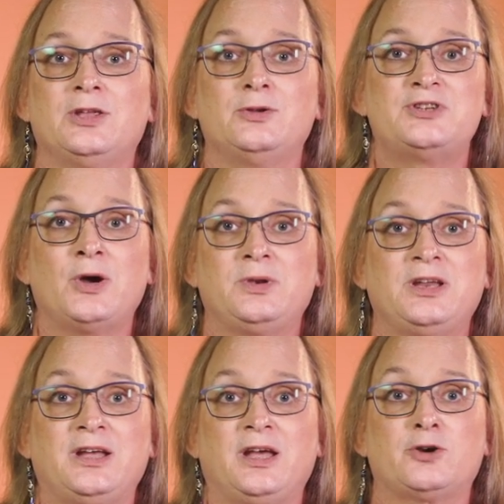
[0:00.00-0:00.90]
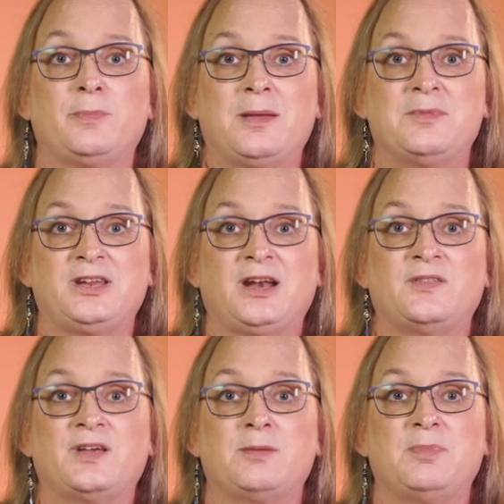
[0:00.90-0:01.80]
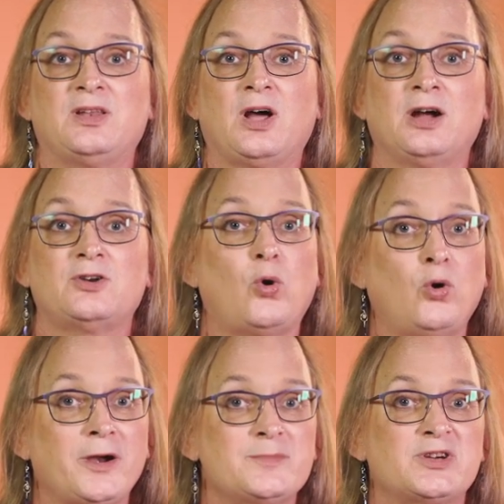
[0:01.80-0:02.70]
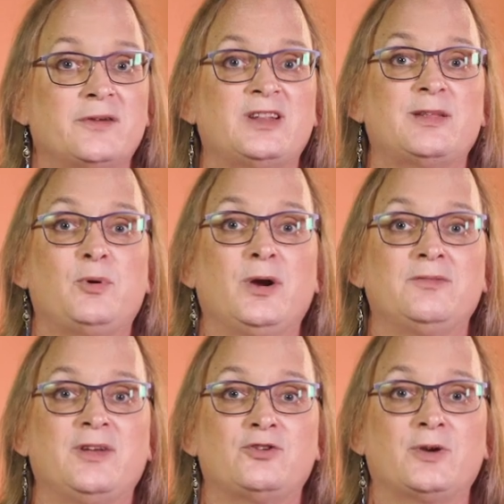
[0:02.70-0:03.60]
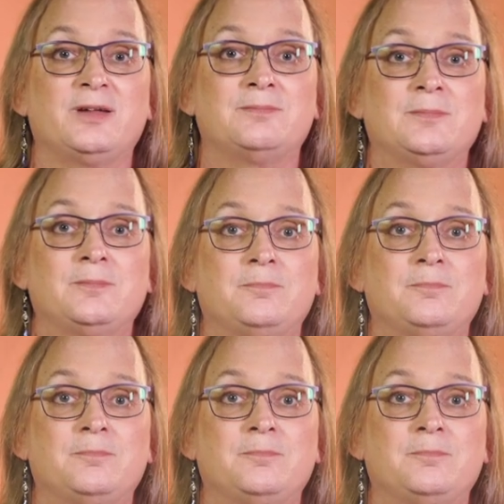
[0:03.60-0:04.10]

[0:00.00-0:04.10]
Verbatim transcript: You don't need to enter payment data that can be logged or observed at the point of entry.